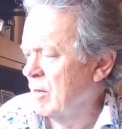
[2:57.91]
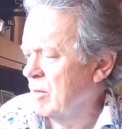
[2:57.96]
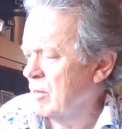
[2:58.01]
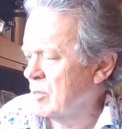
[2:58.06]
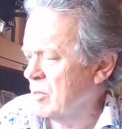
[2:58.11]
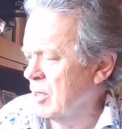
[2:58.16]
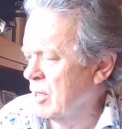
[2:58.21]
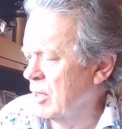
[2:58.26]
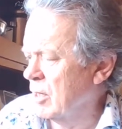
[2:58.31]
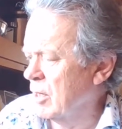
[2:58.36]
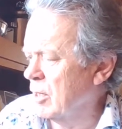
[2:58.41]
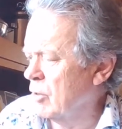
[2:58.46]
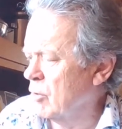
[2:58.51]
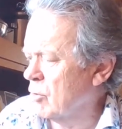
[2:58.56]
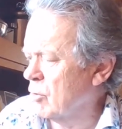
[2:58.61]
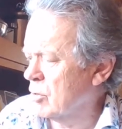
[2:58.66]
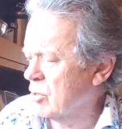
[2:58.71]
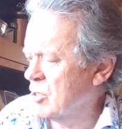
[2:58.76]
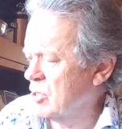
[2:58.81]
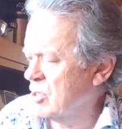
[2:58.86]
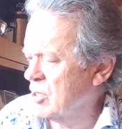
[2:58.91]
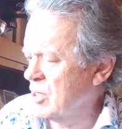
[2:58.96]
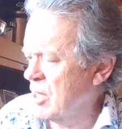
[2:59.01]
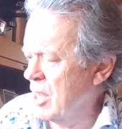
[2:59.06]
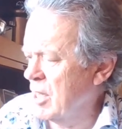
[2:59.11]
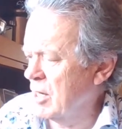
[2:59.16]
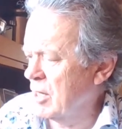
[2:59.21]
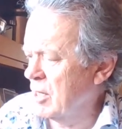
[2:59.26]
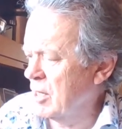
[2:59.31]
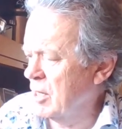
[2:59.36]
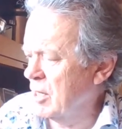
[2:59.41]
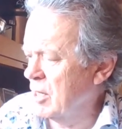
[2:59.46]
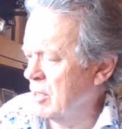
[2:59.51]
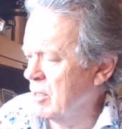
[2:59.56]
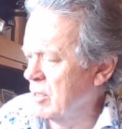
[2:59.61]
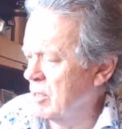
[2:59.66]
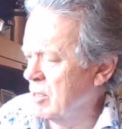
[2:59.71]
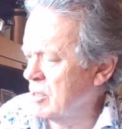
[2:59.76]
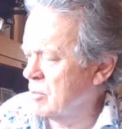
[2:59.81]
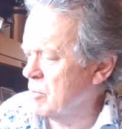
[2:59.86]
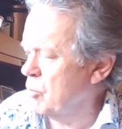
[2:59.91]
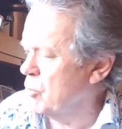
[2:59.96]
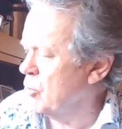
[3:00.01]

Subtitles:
Suddenly it looked sad again as the